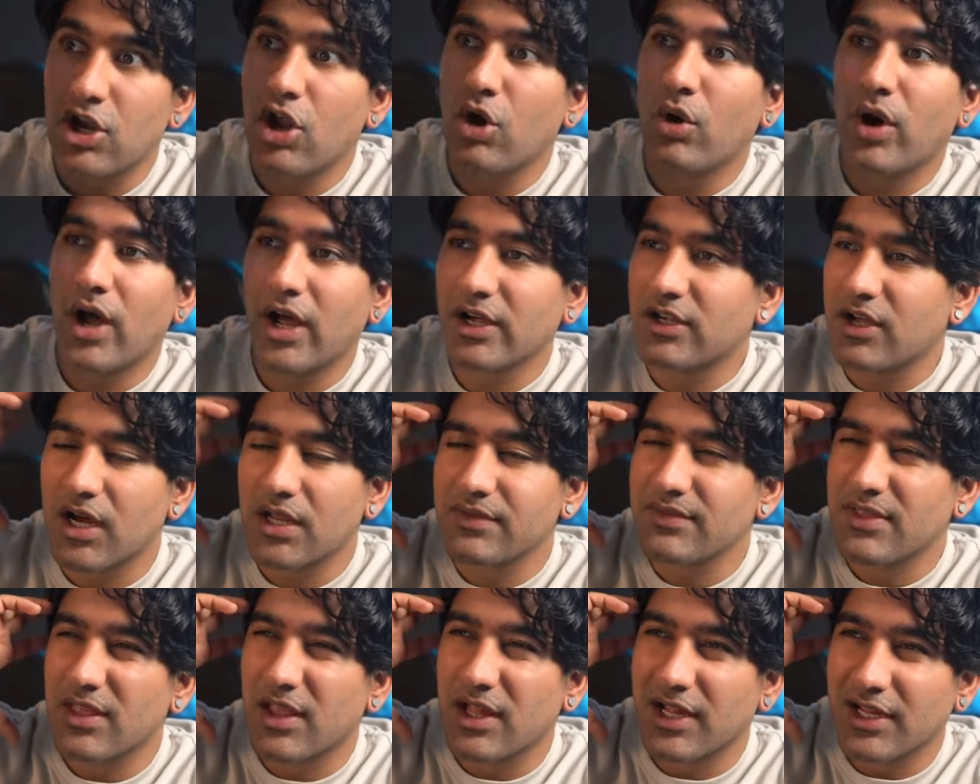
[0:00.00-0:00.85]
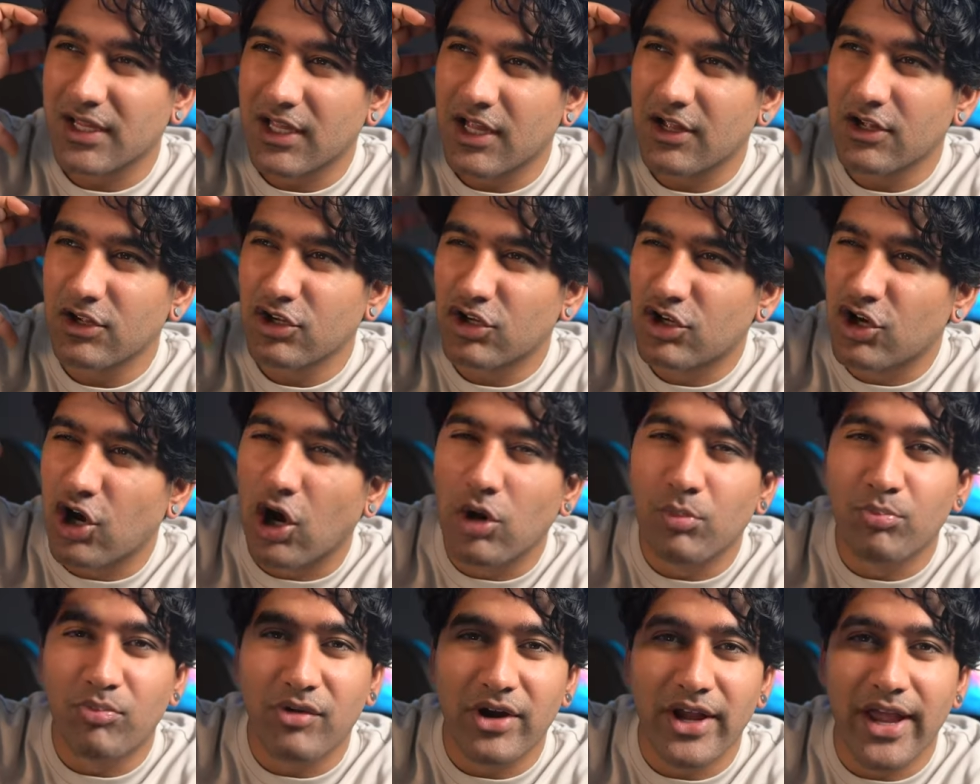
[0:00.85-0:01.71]
I can't even like
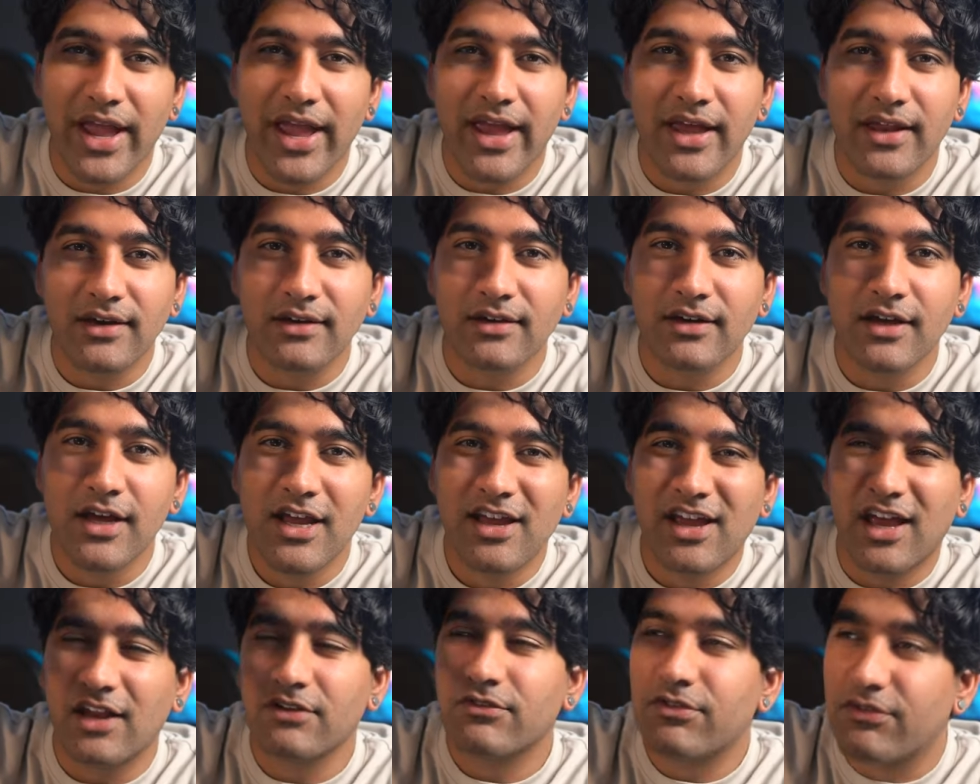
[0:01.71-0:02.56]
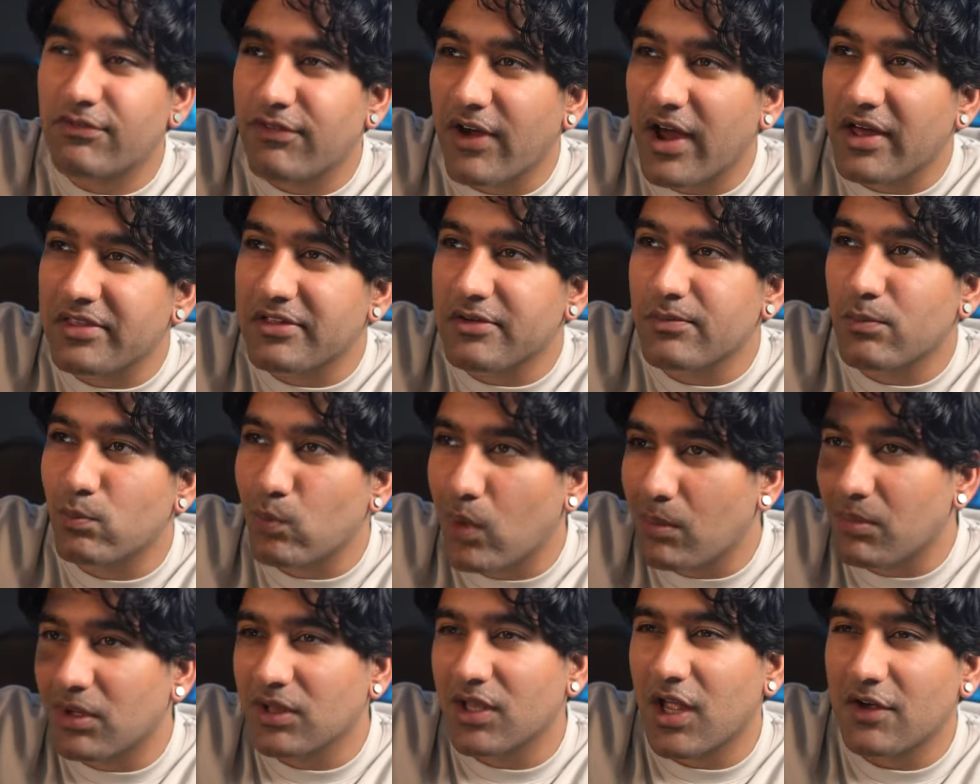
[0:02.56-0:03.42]
comprehend and fathom
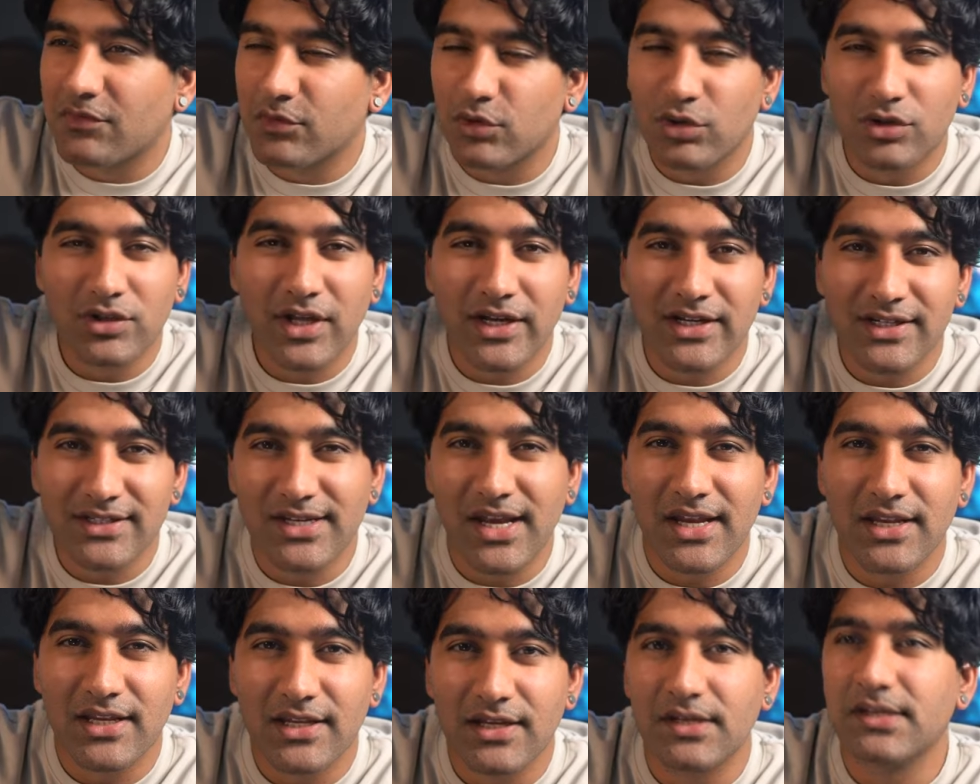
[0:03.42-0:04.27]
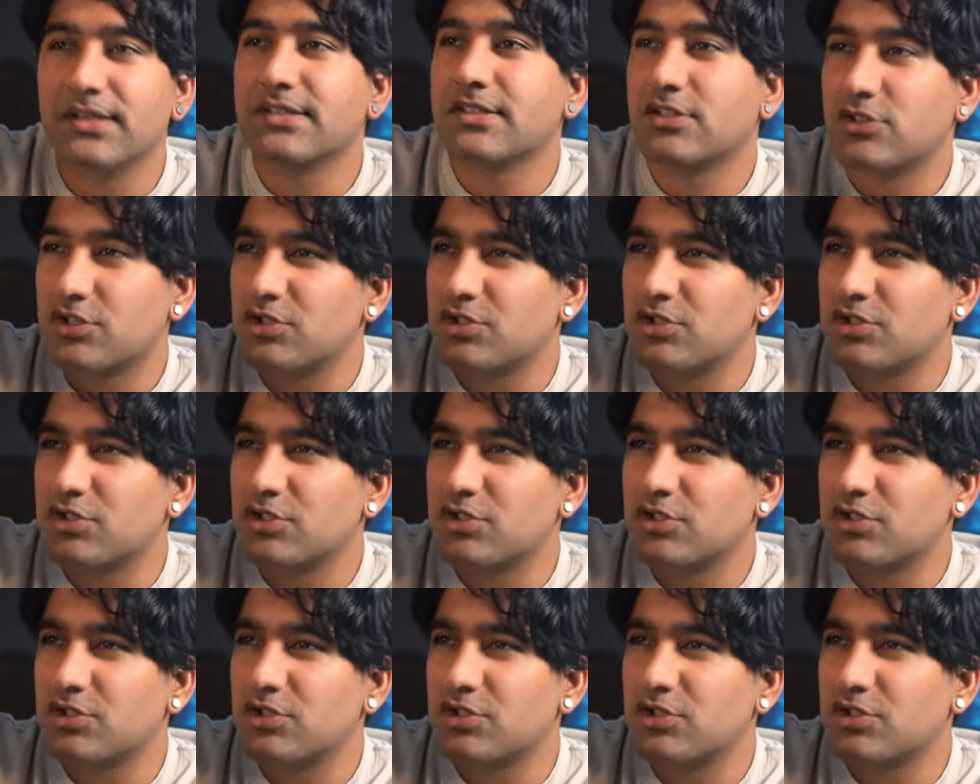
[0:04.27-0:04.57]
what my life would look like in 10 years.